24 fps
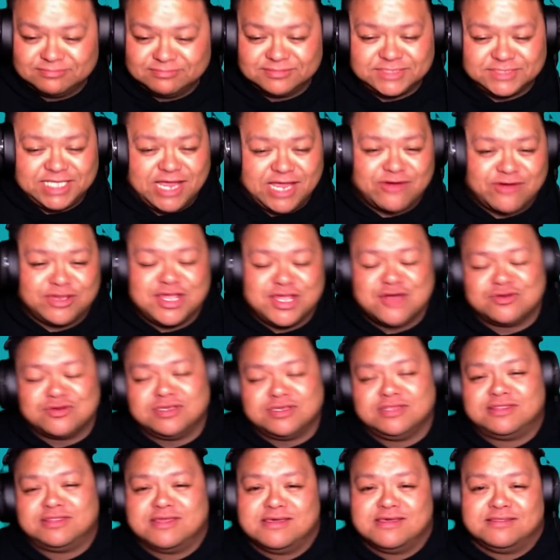
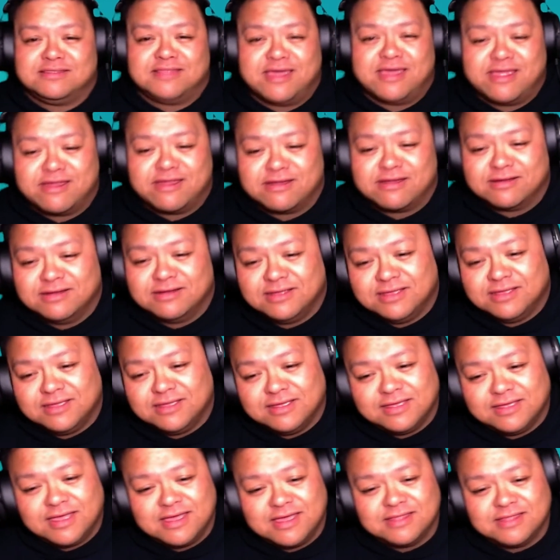karaoke thing there,
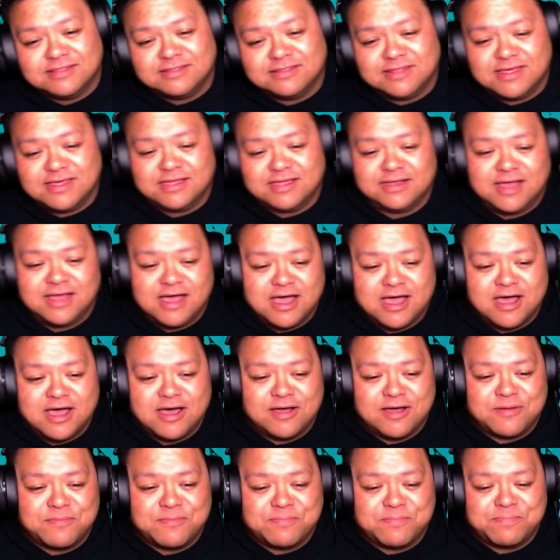And
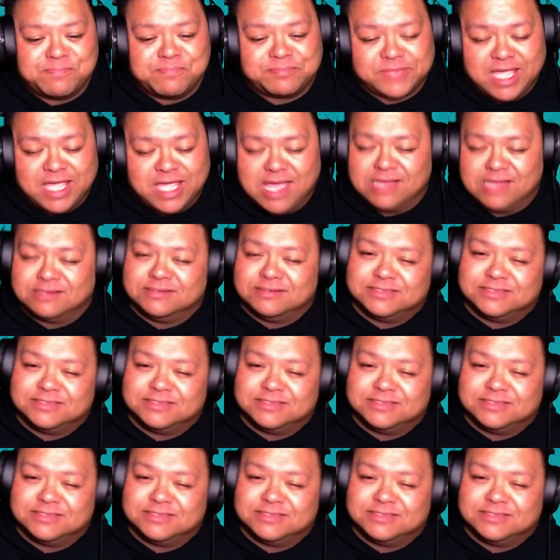then yeah,